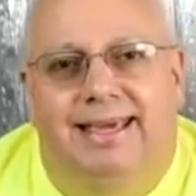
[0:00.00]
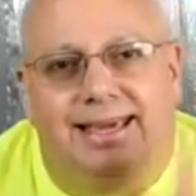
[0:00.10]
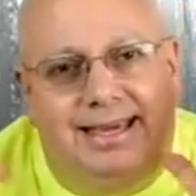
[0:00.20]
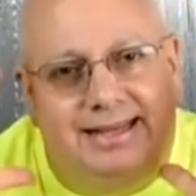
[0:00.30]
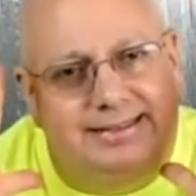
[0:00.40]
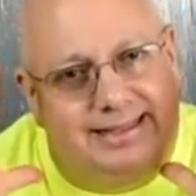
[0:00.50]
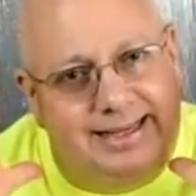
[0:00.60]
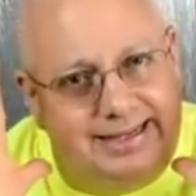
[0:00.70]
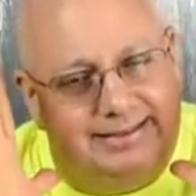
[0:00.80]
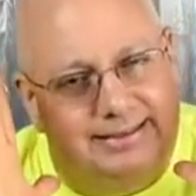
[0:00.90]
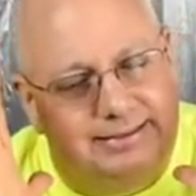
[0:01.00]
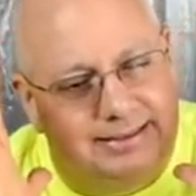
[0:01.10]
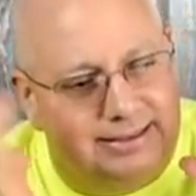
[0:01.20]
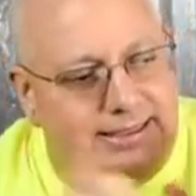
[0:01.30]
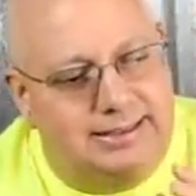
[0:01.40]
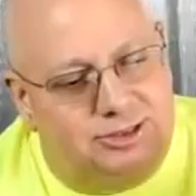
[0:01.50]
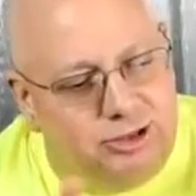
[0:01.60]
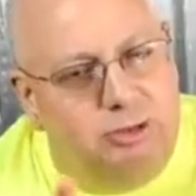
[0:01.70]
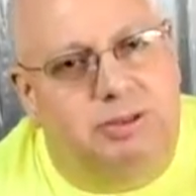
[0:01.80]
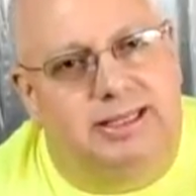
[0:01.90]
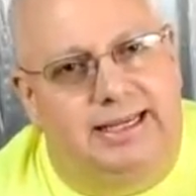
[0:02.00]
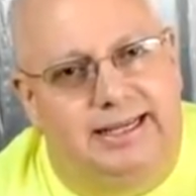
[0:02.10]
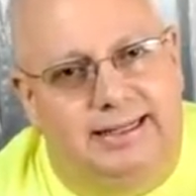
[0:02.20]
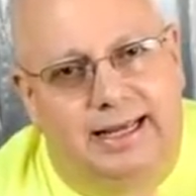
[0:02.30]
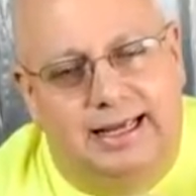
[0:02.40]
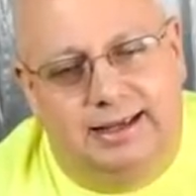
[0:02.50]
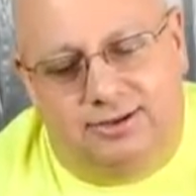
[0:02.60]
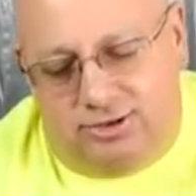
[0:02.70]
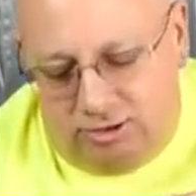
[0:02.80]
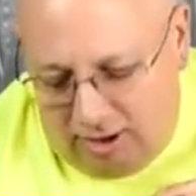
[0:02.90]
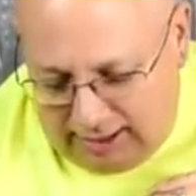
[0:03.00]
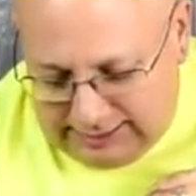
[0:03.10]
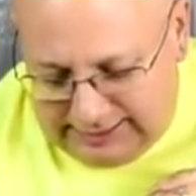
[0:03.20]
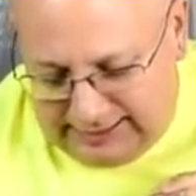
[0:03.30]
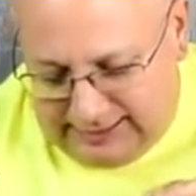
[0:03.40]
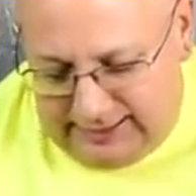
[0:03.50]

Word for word: Heat, heat. It's not the thermal heat, it's the lossiness.